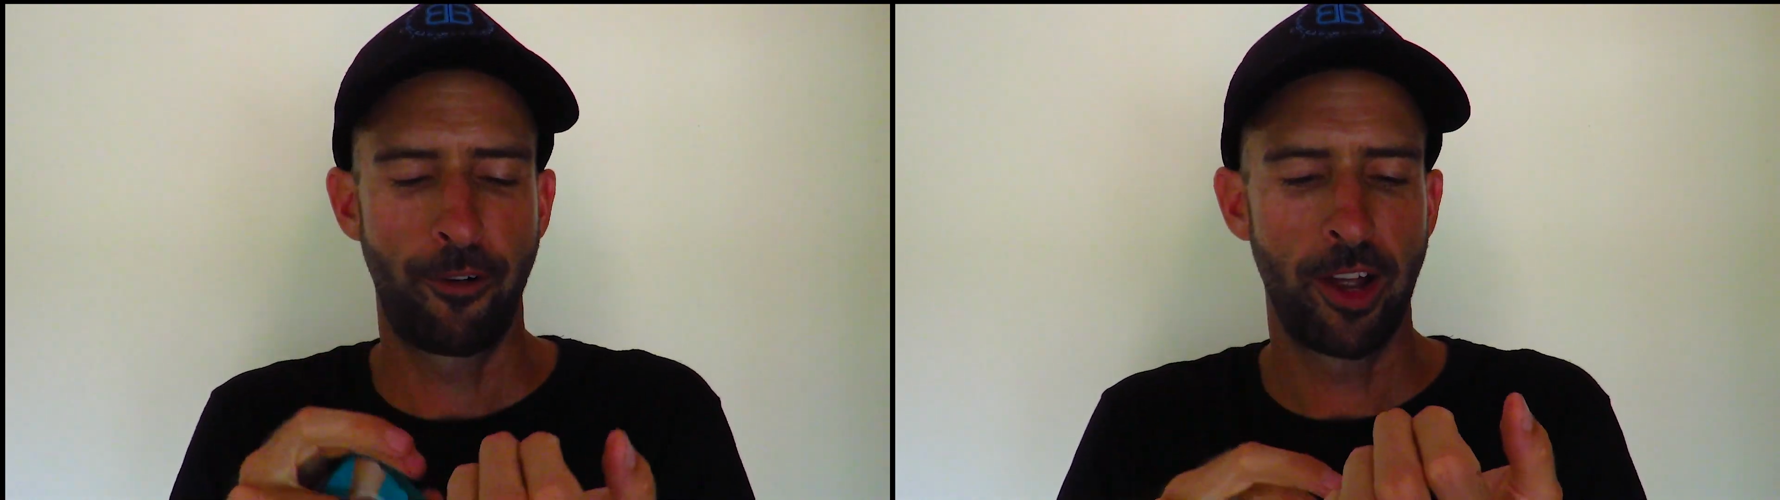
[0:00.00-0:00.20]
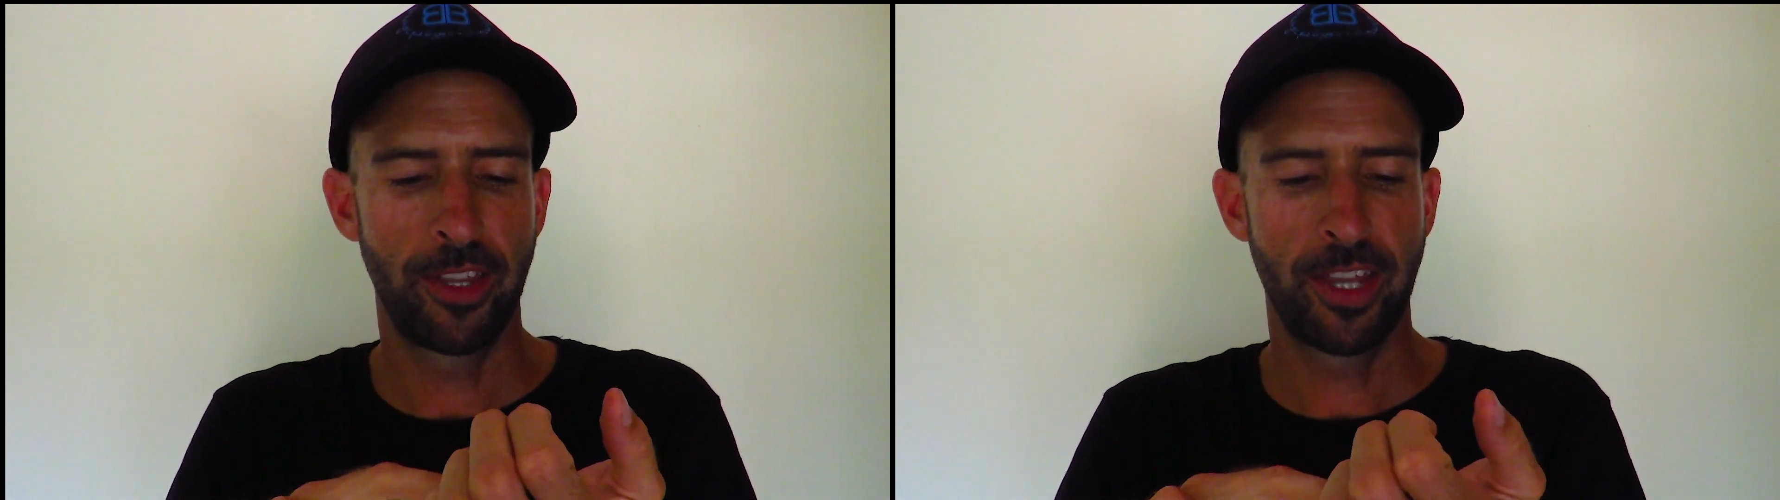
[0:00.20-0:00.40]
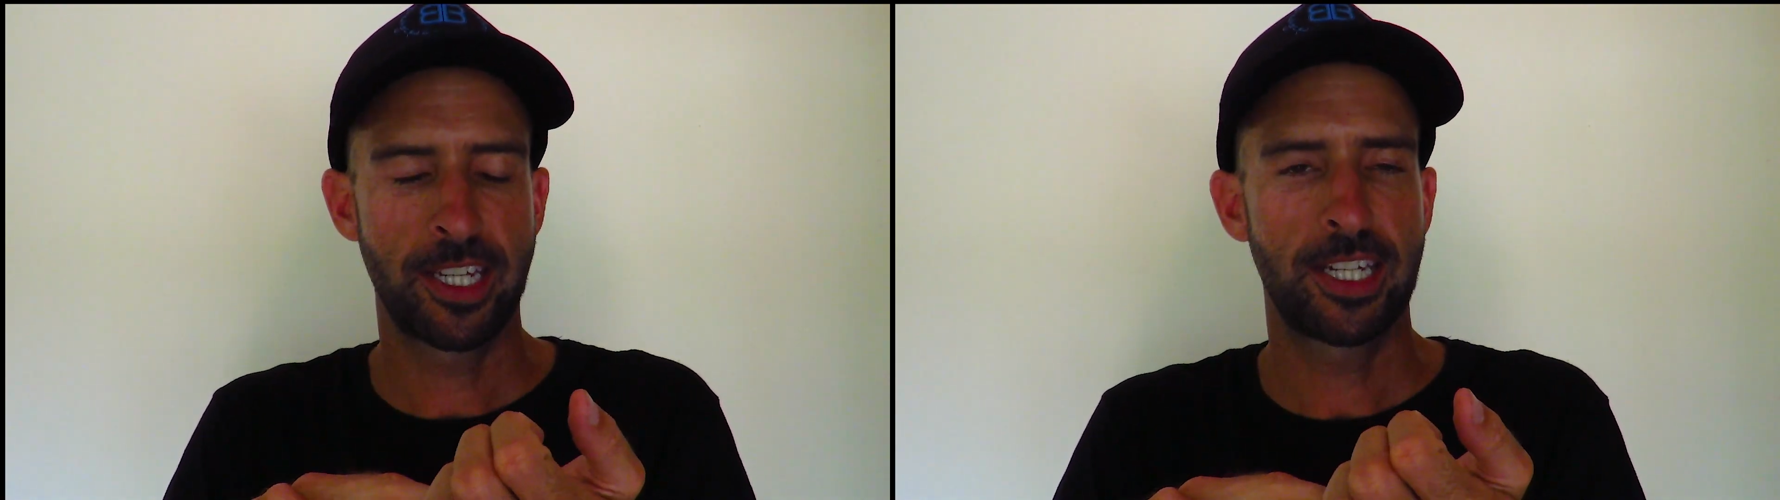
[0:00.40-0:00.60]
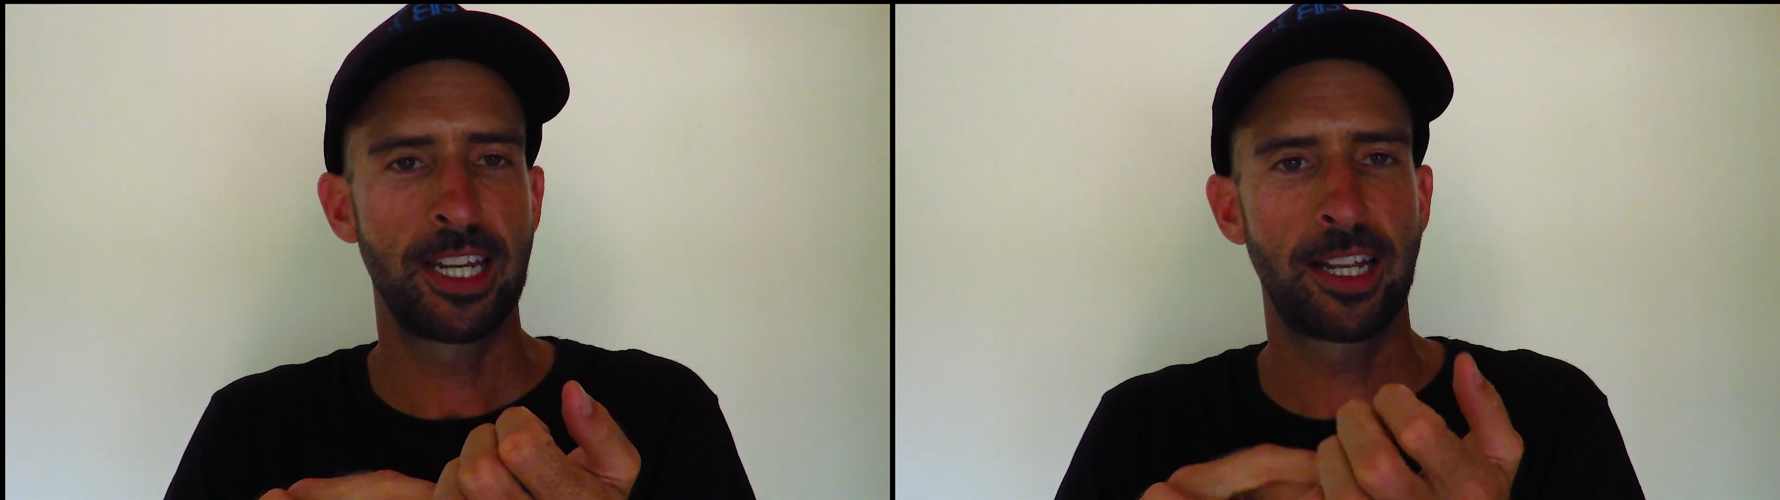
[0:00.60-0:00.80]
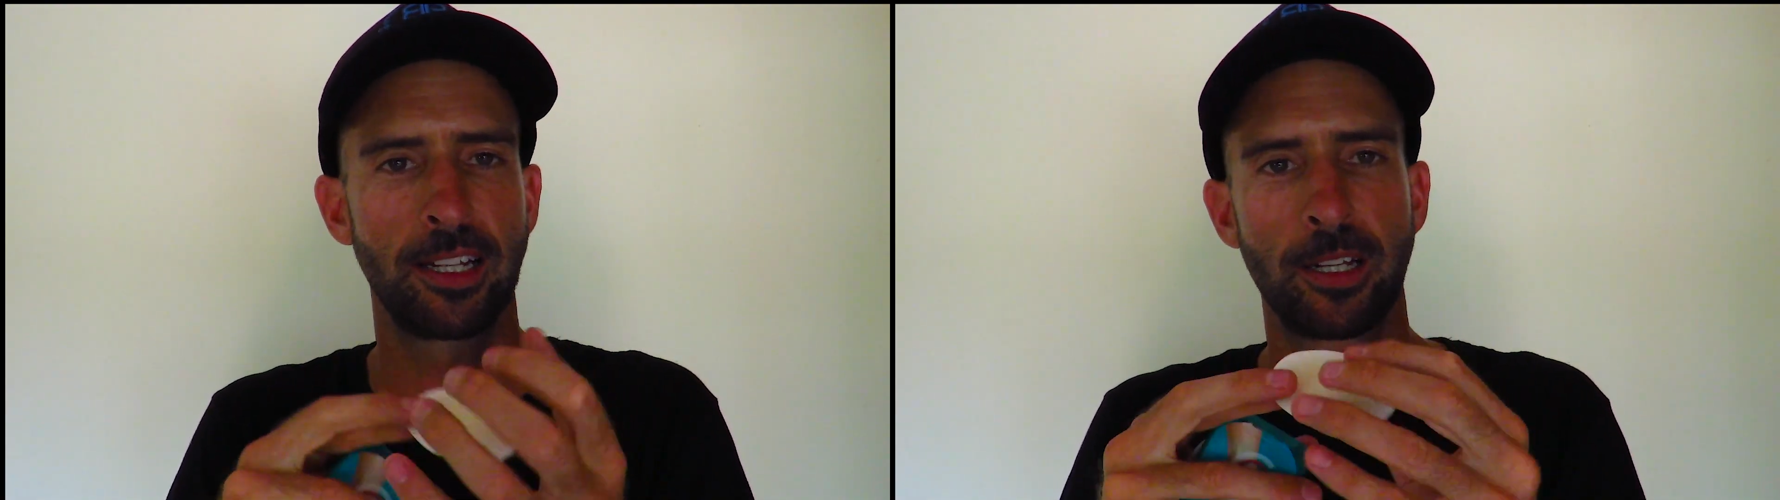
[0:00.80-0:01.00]
find that they
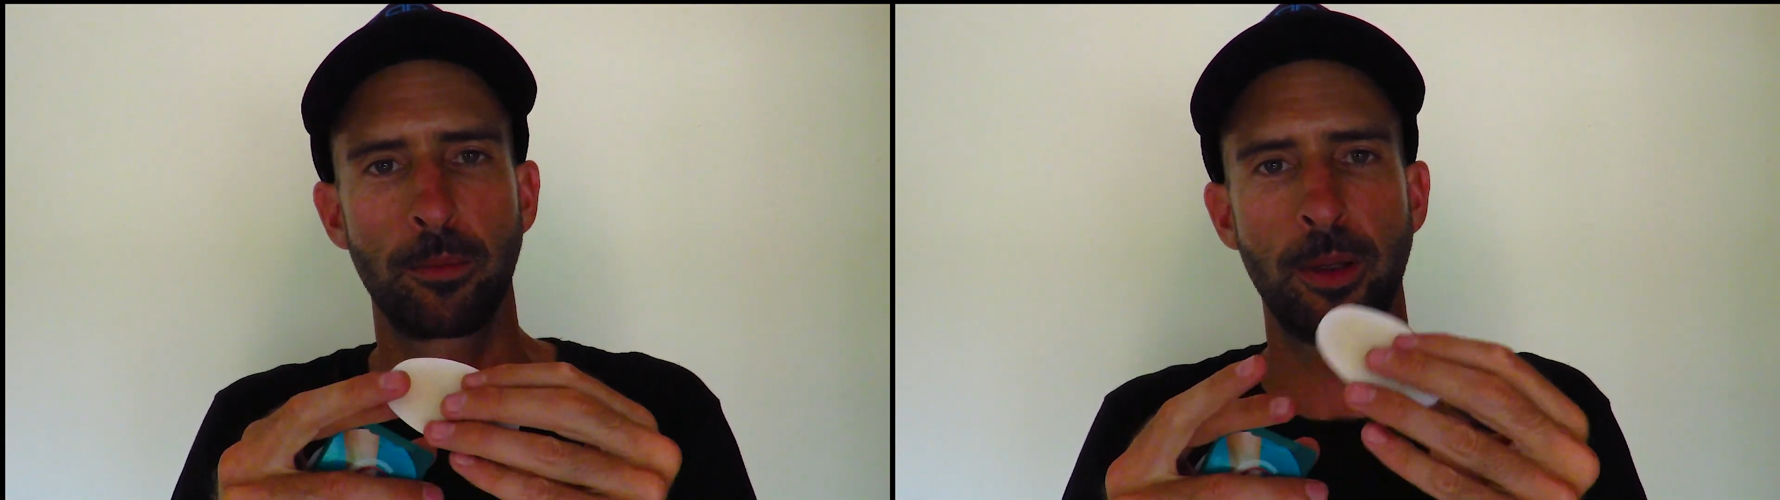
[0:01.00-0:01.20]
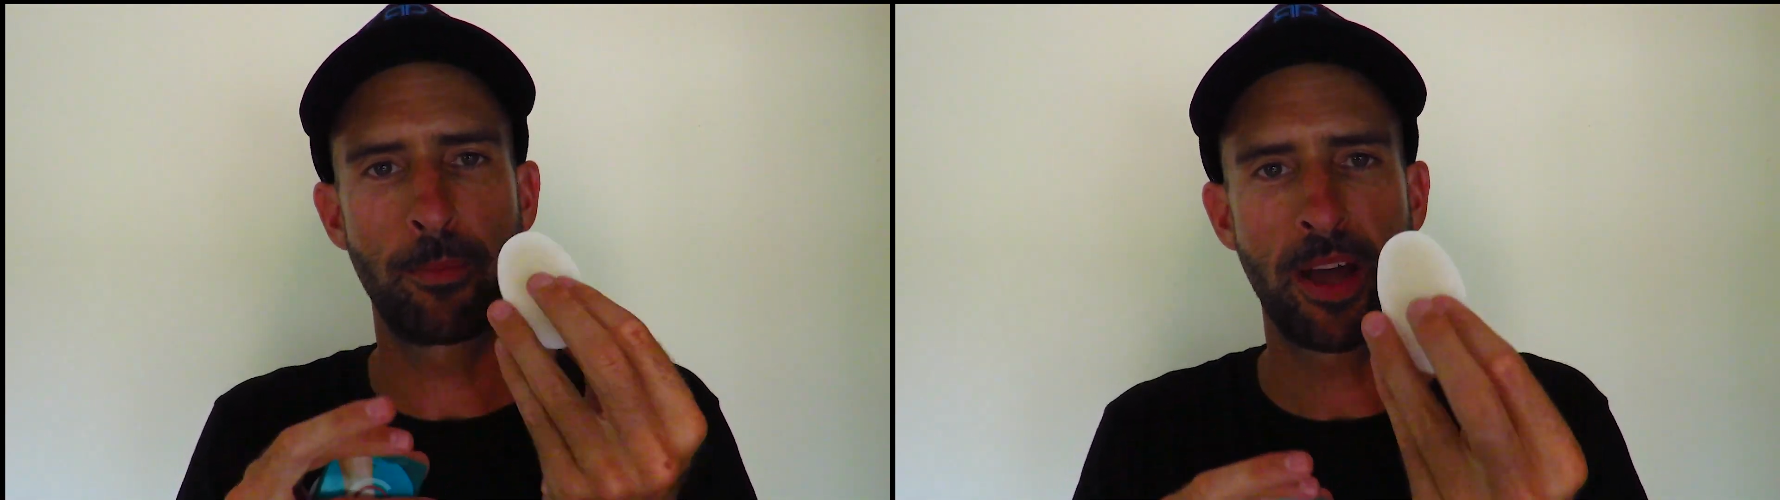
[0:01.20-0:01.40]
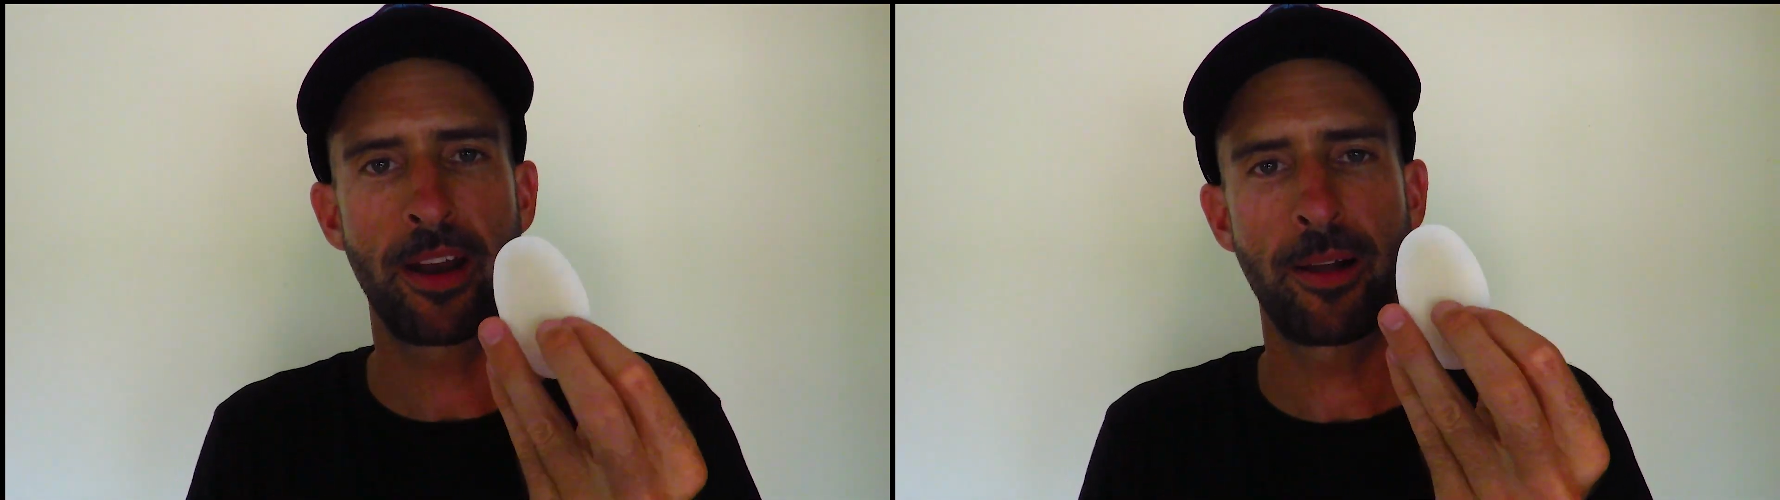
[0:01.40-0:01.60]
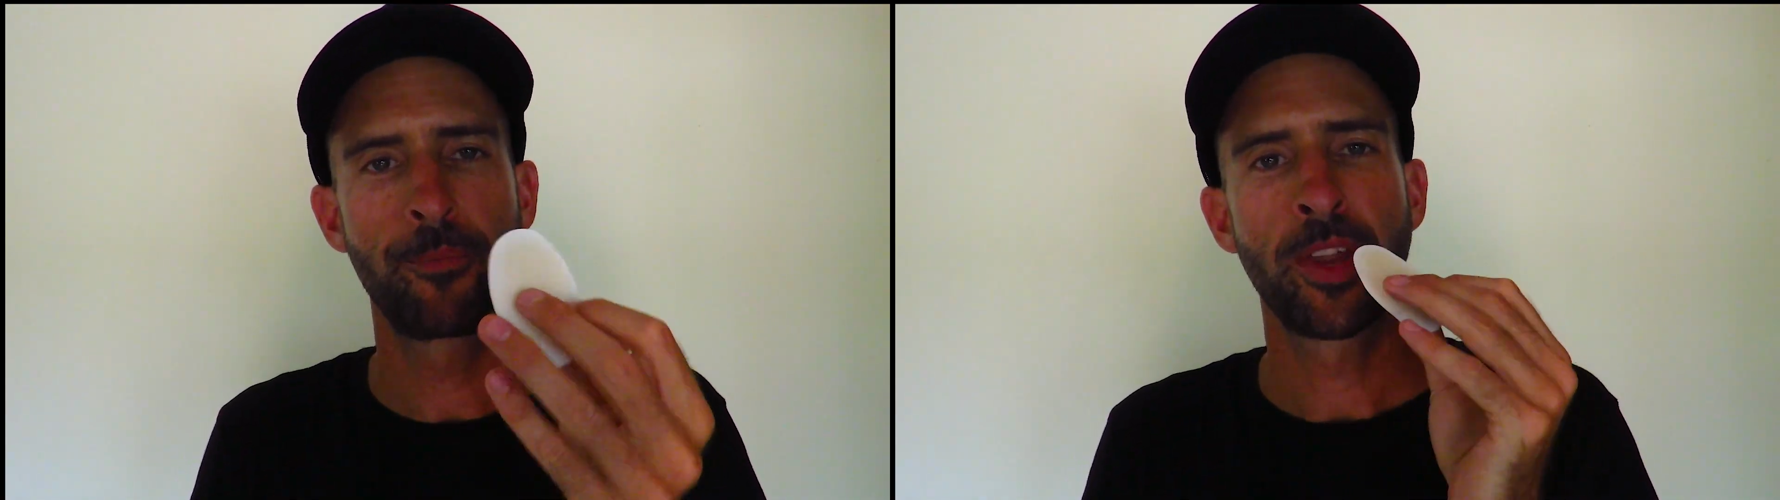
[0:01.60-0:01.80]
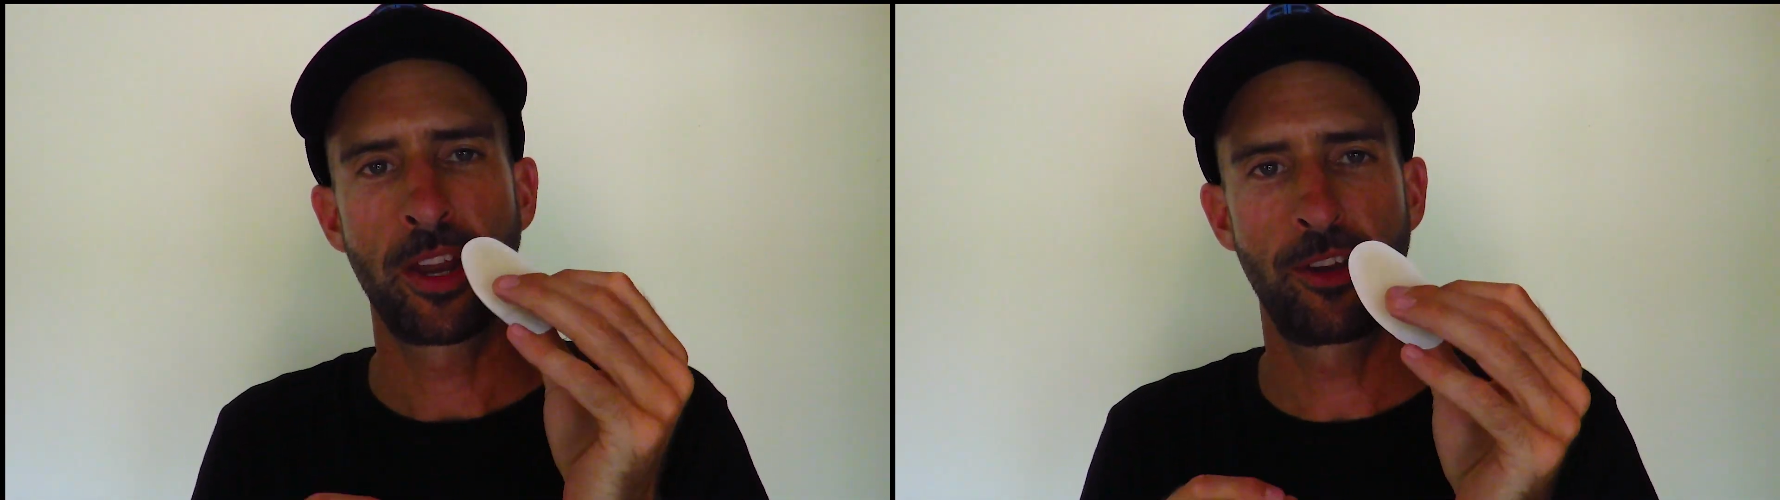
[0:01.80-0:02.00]
stick a little bit better